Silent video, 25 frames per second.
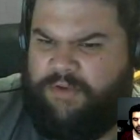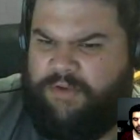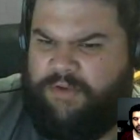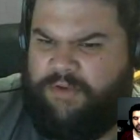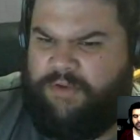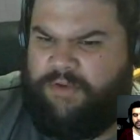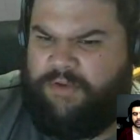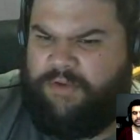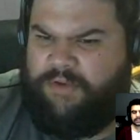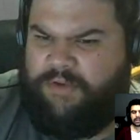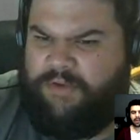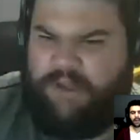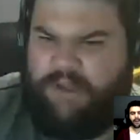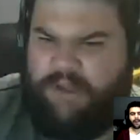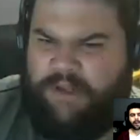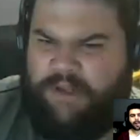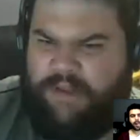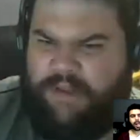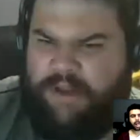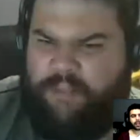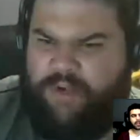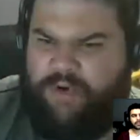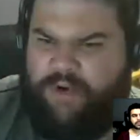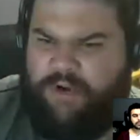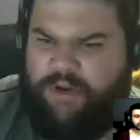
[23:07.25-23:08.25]
So the link
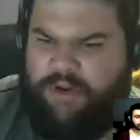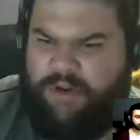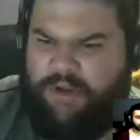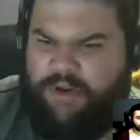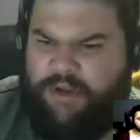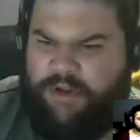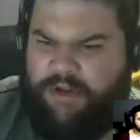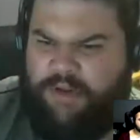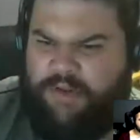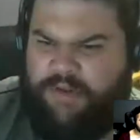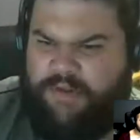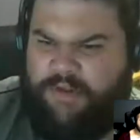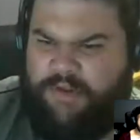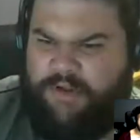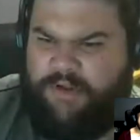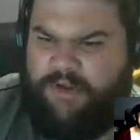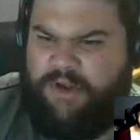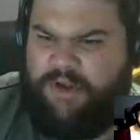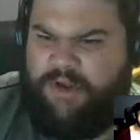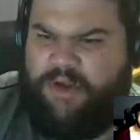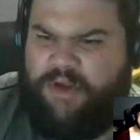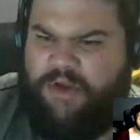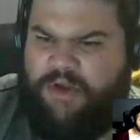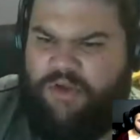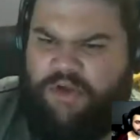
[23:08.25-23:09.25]
that I put is
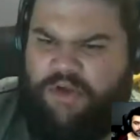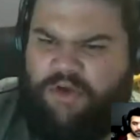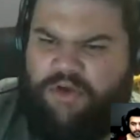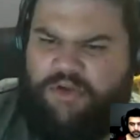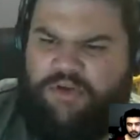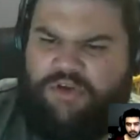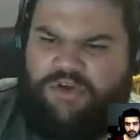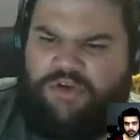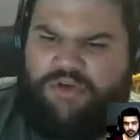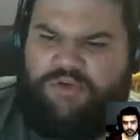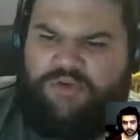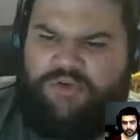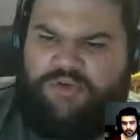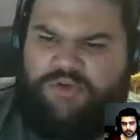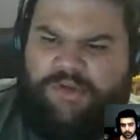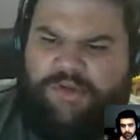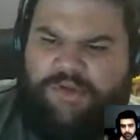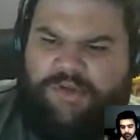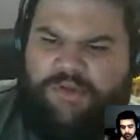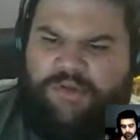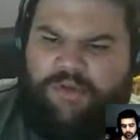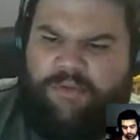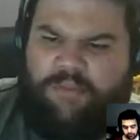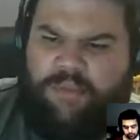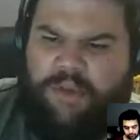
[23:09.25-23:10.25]
you can
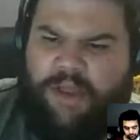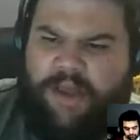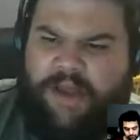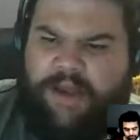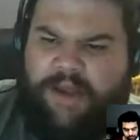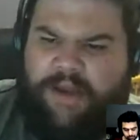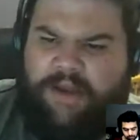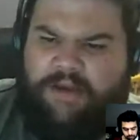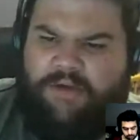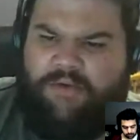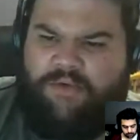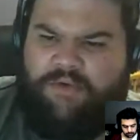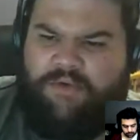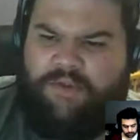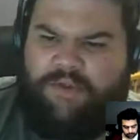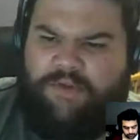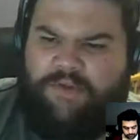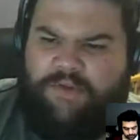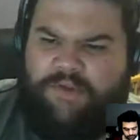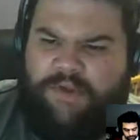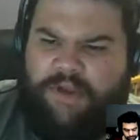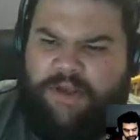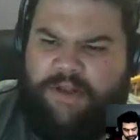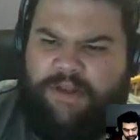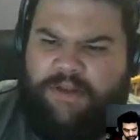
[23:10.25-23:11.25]
choose either the black
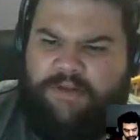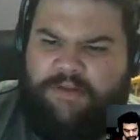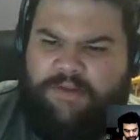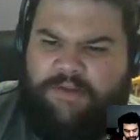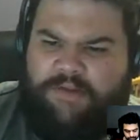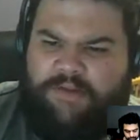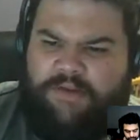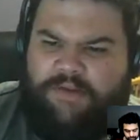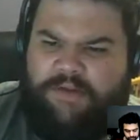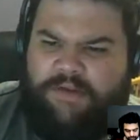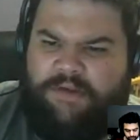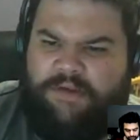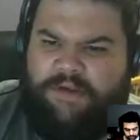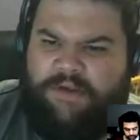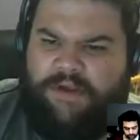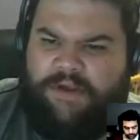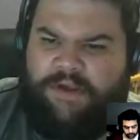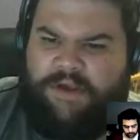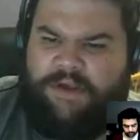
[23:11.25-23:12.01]
or the stainless,